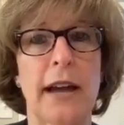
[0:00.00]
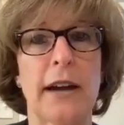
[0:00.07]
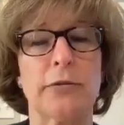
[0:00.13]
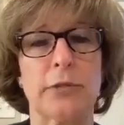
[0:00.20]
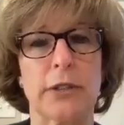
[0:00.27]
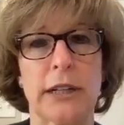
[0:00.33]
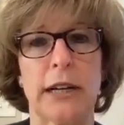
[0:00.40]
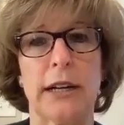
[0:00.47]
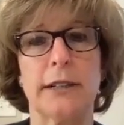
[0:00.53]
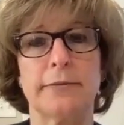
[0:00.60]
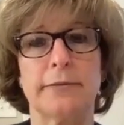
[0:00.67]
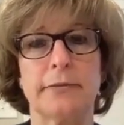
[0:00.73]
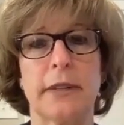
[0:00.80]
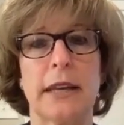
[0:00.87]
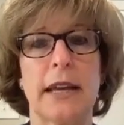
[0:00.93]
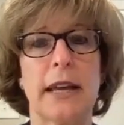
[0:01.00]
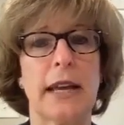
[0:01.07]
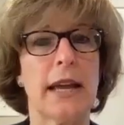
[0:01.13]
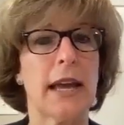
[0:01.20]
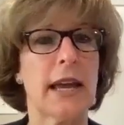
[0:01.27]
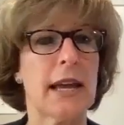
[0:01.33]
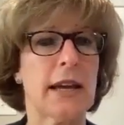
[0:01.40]
Africa.
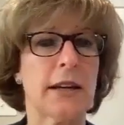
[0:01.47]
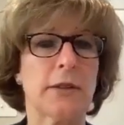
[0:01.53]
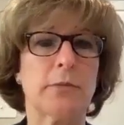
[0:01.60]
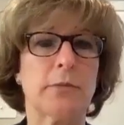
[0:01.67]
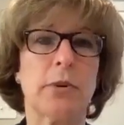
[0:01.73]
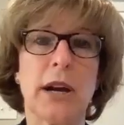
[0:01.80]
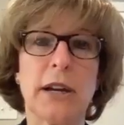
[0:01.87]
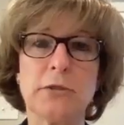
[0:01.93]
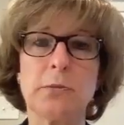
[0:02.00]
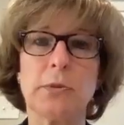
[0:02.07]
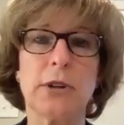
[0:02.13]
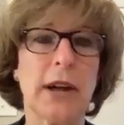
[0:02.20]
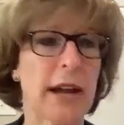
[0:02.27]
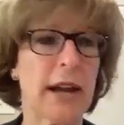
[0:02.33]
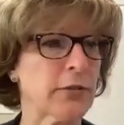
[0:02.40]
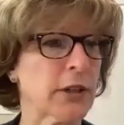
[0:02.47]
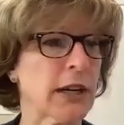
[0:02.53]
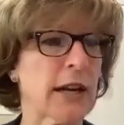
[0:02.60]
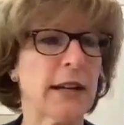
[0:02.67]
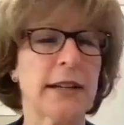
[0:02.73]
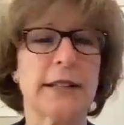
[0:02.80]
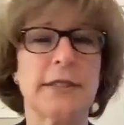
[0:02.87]
And Prosper
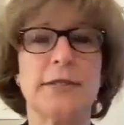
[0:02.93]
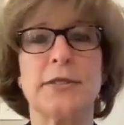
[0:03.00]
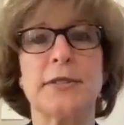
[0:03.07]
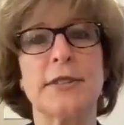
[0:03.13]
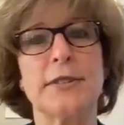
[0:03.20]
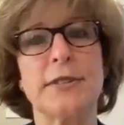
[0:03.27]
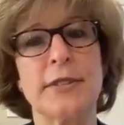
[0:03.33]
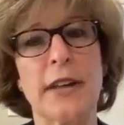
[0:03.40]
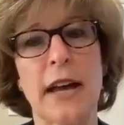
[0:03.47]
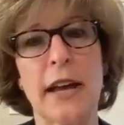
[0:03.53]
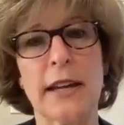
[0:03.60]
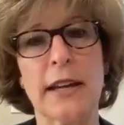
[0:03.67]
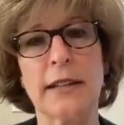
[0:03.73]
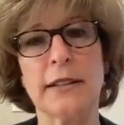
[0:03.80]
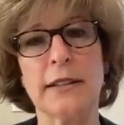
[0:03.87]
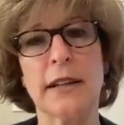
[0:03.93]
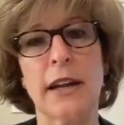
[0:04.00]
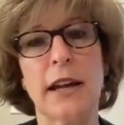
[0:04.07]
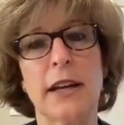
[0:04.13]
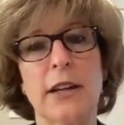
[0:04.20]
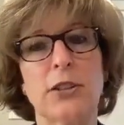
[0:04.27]
Africa is designed